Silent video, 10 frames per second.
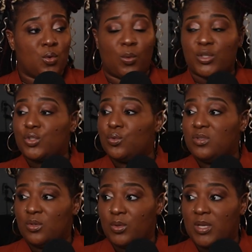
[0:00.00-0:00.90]
Once you
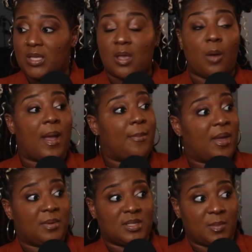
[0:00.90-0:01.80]
do this, all right,
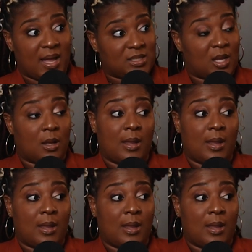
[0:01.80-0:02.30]
baby, it's my turn.